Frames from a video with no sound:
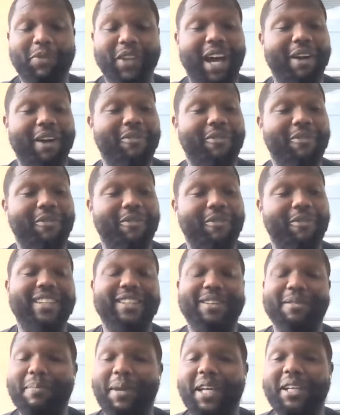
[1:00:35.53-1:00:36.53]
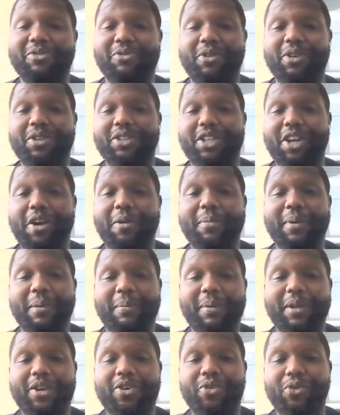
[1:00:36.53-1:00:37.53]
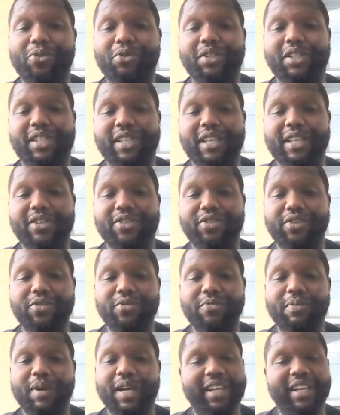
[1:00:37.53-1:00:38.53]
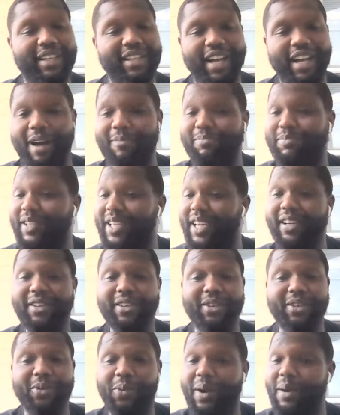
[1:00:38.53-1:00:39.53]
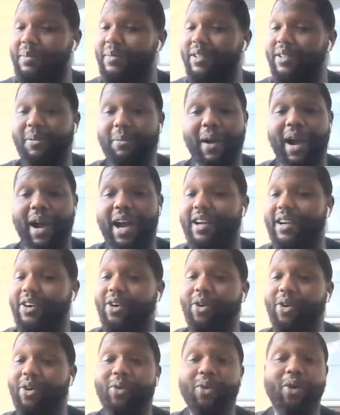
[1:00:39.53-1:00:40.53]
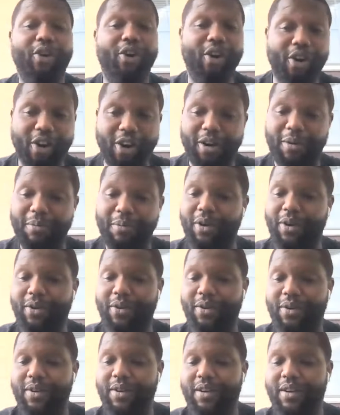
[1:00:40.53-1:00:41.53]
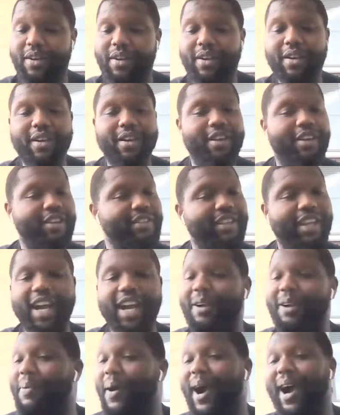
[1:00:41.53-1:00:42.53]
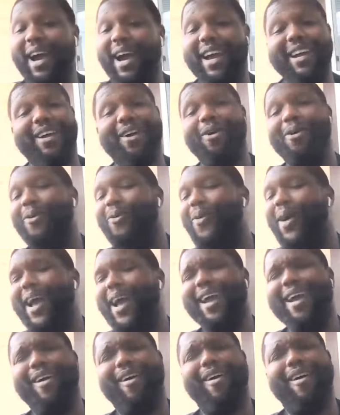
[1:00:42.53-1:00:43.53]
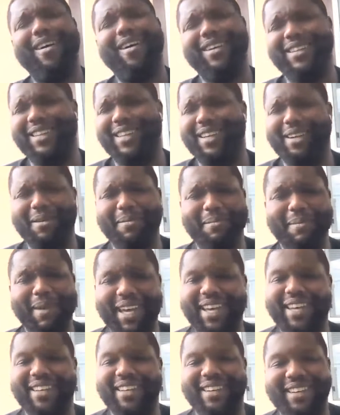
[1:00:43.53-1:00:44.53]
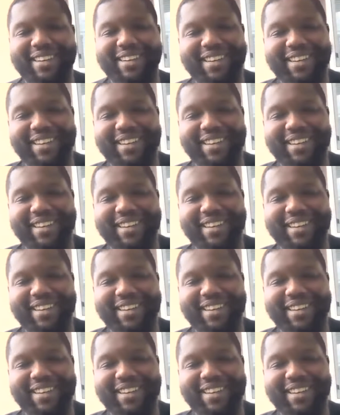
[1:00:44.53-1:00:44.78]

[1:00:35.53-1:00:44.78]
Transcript: I feel like the men's roller derby would be cool to see too, but I'm telling you, the women's will probably go hard, bro. They probably go way harder than the men.